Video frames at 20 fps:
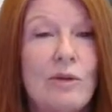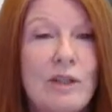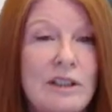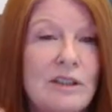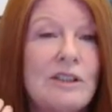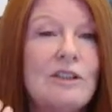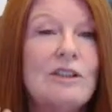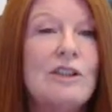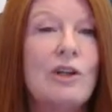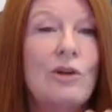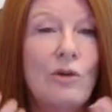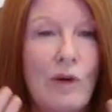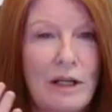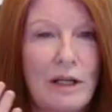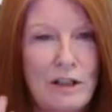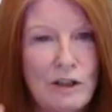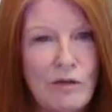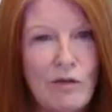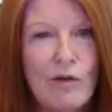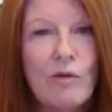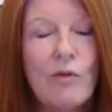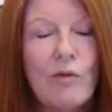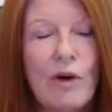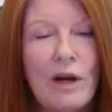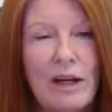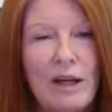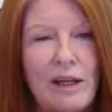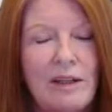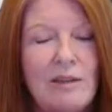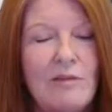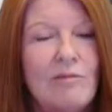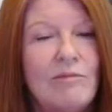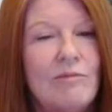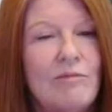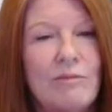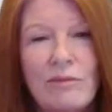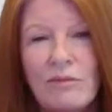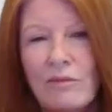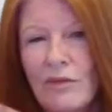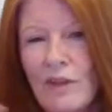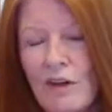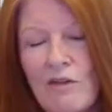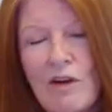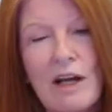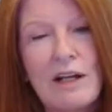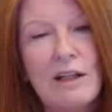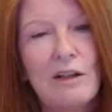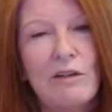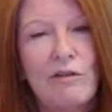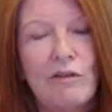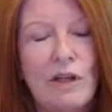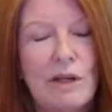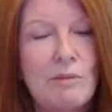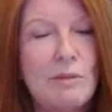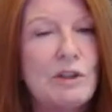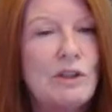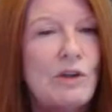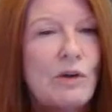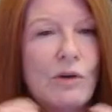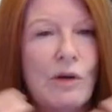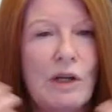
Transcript: this is a graceful way. The violet flame is a